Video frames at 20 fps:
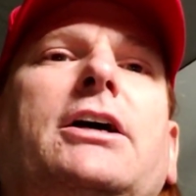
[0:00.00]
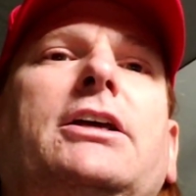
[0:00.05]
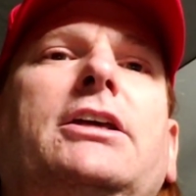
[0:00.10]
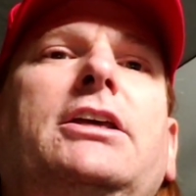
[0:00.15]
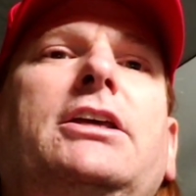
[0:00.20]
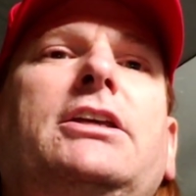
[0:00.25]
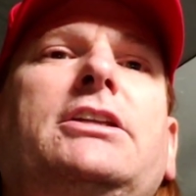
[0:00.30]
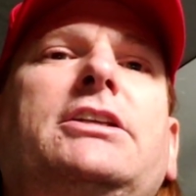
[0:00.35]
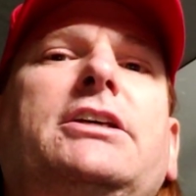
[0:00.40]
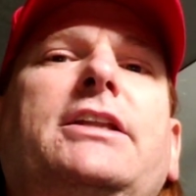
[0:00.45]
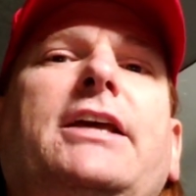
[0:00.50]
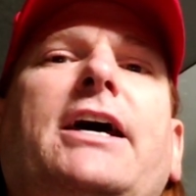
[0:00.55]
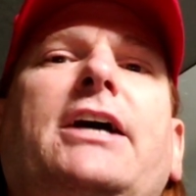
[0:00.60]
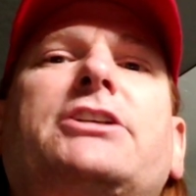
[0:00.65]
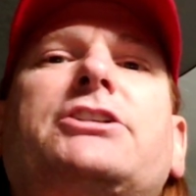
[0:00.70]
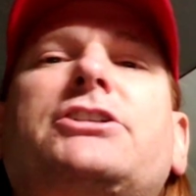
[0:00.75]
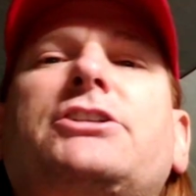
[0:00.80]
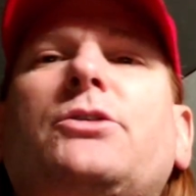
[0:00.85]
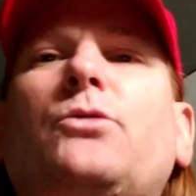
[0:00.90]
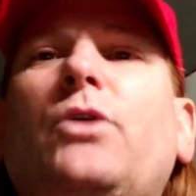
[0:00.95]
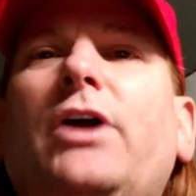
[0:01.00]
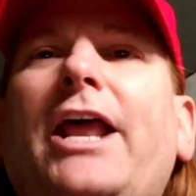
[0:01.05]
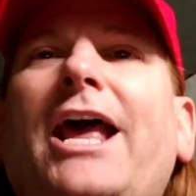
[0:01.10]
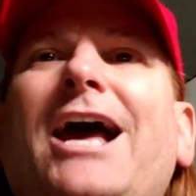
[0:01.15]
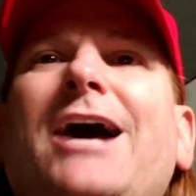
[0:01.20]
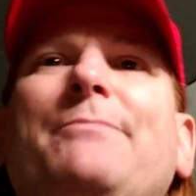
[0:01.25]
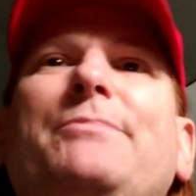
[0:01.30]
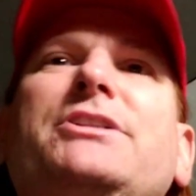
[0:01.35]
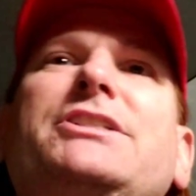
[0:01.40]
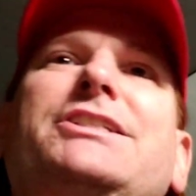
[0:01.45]
He did ask, so what
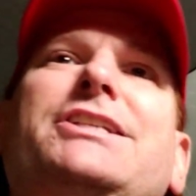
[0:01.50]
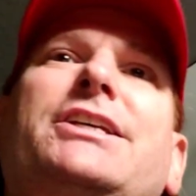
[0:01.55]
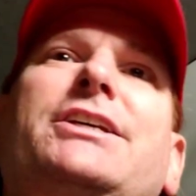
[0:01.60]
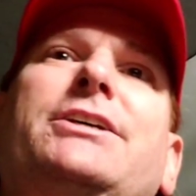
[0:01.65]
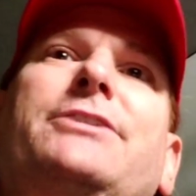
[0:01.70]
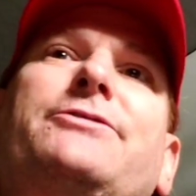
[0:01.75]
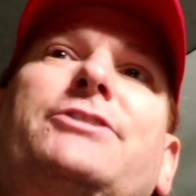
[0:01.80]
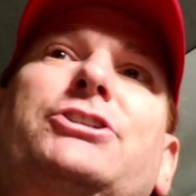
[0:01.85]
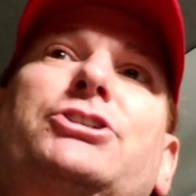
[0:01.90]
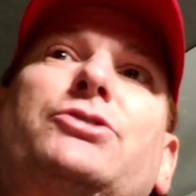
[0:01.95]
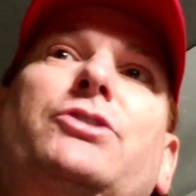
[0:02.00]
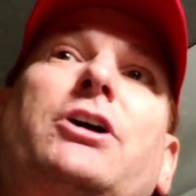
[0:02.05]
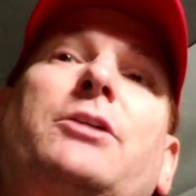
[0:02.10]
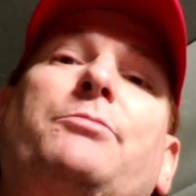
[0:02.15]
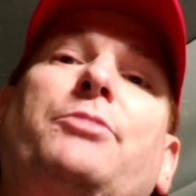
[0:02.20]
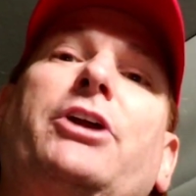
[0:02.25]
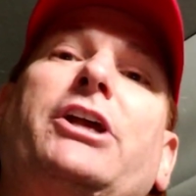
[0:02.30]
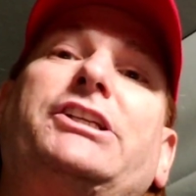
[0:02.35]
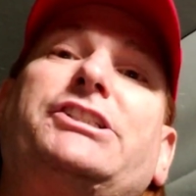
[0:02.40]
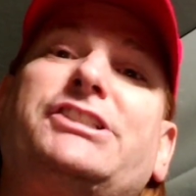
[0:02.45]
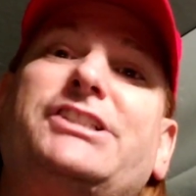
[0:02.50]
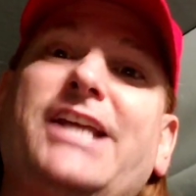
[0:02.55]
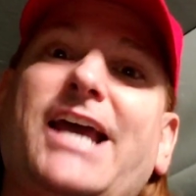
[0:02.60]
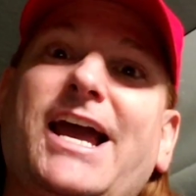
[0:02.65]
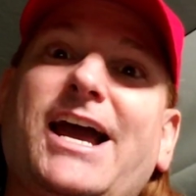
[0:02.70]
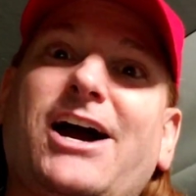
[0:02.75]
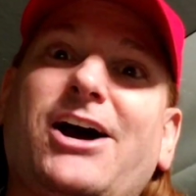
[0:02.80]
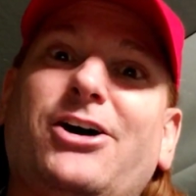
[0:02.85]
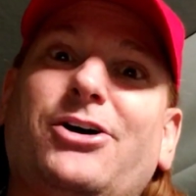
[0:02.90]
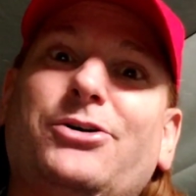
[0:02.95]
happens if the truck breaks
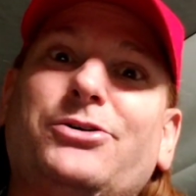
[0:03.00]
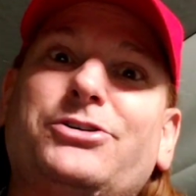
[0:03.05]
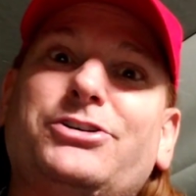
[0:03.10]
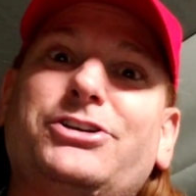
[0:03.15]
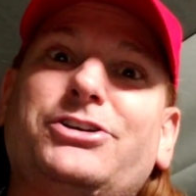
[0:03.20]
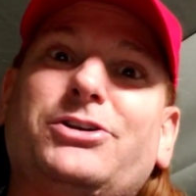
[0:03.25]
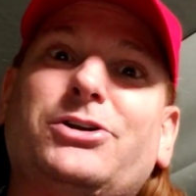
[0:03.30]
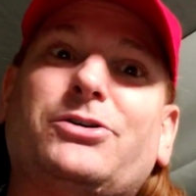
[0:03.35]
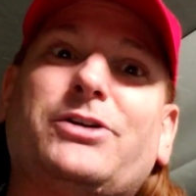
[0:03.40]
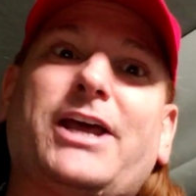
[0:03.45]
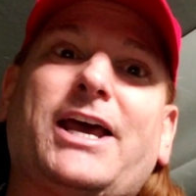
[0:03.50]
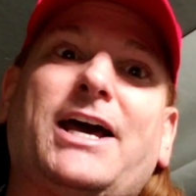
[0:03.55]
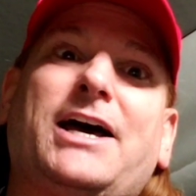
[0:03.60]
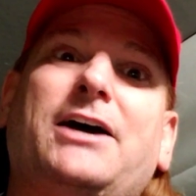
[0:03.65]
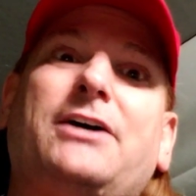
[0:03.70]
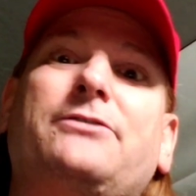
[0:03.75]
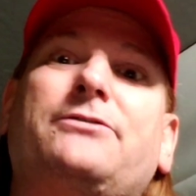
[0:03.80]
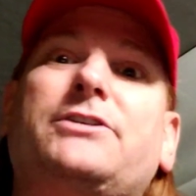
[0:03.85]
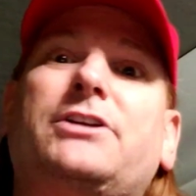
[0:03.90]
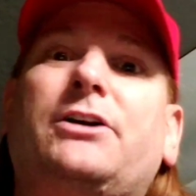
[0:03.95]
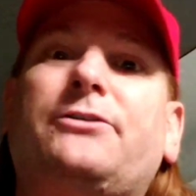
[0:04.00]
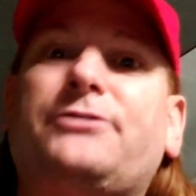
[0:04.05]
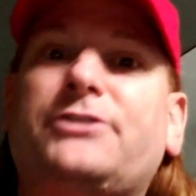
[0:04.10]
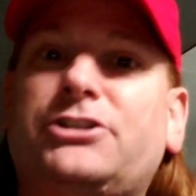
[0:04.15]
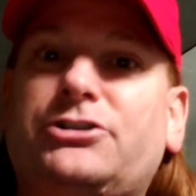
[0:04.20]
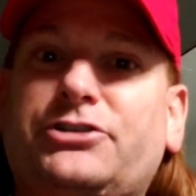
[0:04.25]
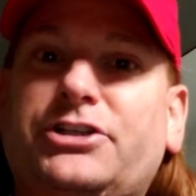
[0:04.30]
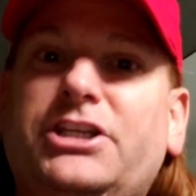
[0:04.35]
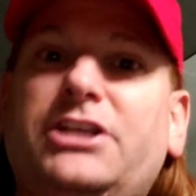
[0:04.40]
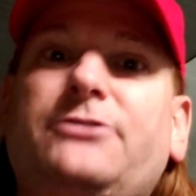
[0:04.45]
down? You don't have enough in
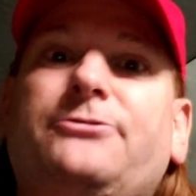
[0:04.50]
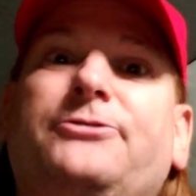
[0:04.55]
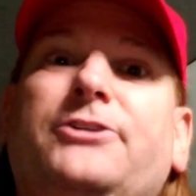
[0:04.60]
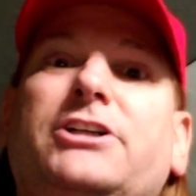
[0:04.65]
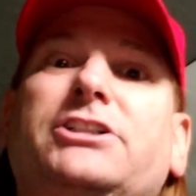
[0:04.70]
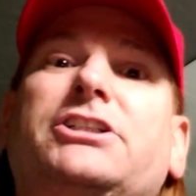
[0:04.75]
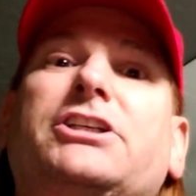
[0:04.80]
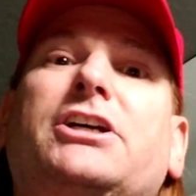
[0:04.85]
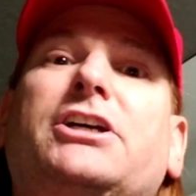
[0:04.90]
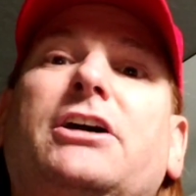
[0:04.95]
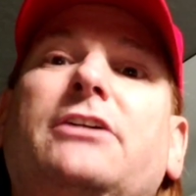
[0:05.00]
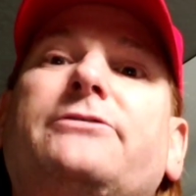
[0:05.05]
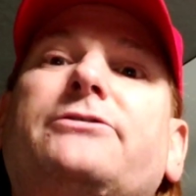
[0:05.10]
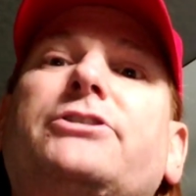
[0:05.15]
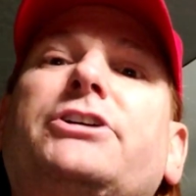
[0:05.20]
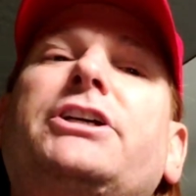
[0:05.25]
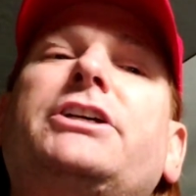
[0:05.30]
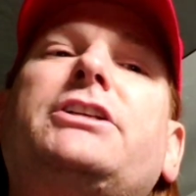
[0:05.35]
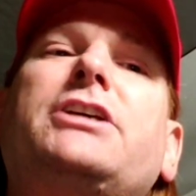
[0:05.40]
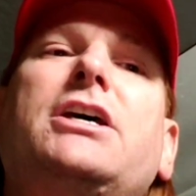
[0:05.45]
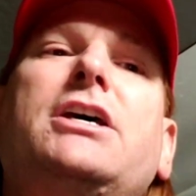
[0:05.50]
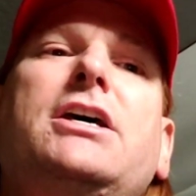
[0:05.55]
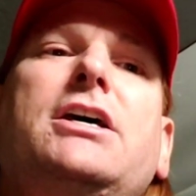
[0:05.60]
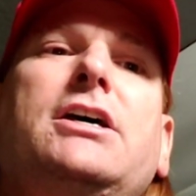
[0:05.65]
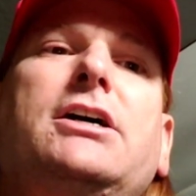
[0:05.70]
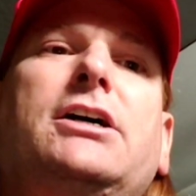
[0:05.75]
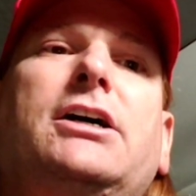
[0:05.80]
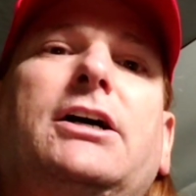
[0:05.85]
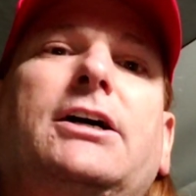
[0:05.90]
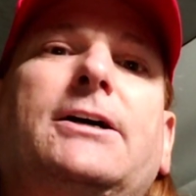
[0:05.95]
your e-fund to cover it.
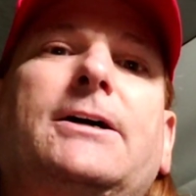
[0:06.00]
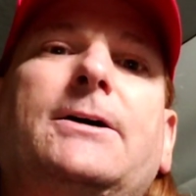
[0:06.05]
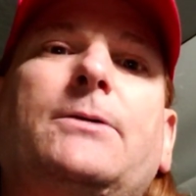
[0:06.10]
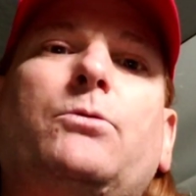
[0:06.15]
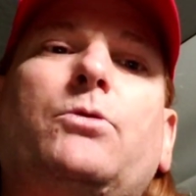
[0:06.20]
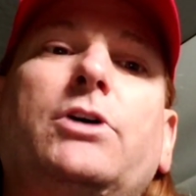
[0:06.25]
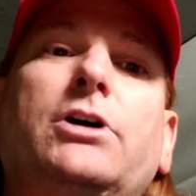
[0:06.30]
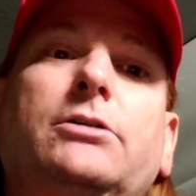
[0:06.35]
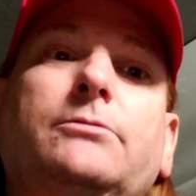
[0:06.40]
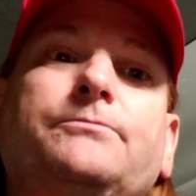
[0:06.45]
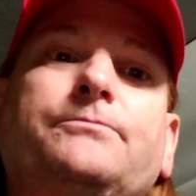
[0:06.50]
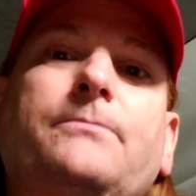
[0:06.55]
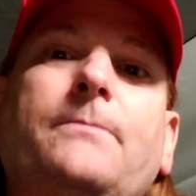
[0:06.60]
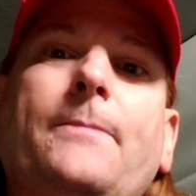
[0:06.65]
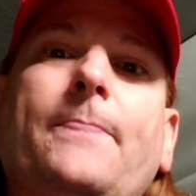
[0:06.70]
Well,